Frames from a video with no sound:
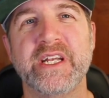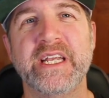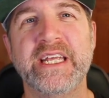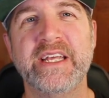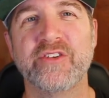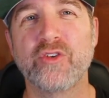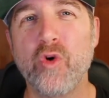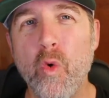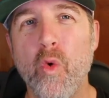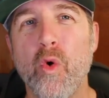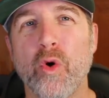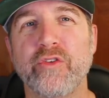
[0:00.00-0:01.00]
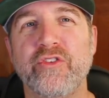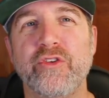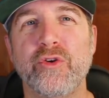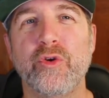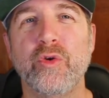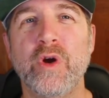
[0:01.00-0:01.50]
is core
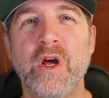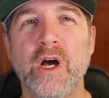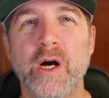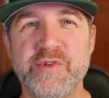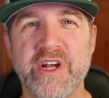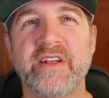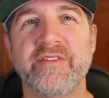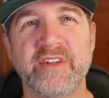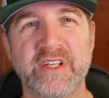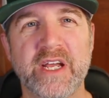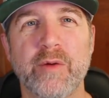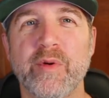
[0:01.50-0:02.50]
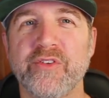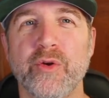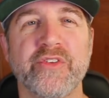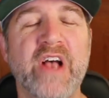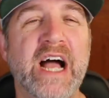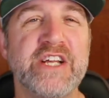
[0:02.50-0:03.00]
to objectives and key
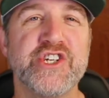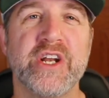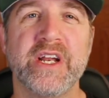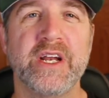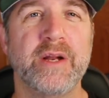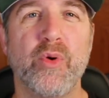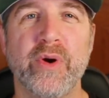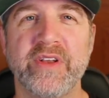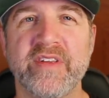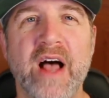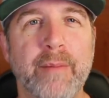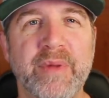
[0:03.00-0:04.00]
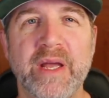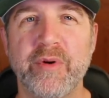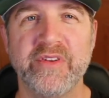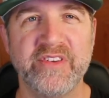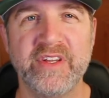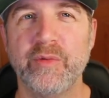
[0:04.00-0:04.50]
results. I should at any point in time be able to
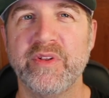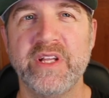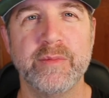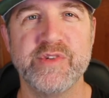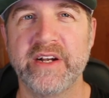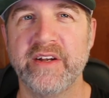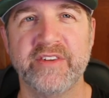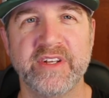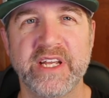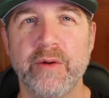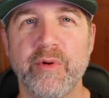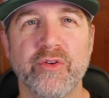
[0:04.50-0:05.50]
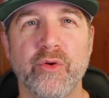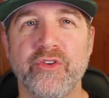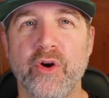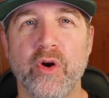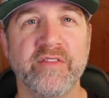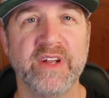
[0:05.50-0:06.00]
see what the objectives and key results
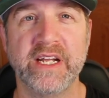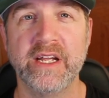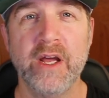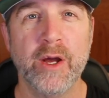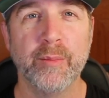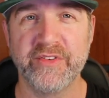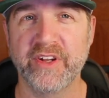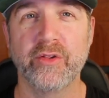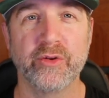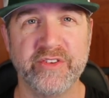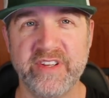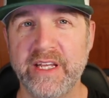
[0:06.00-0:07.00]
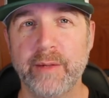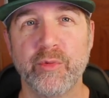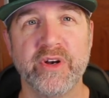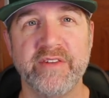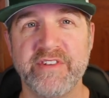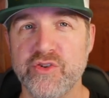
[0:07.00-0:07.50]
are of any particular team or
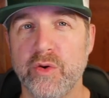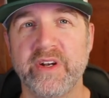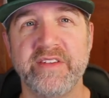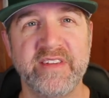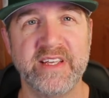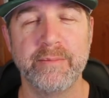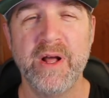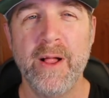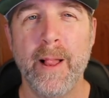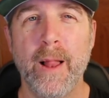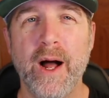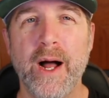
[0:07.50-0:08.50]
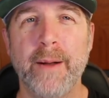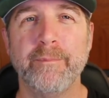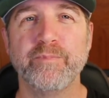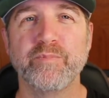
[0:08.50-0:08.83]
individual on a team um,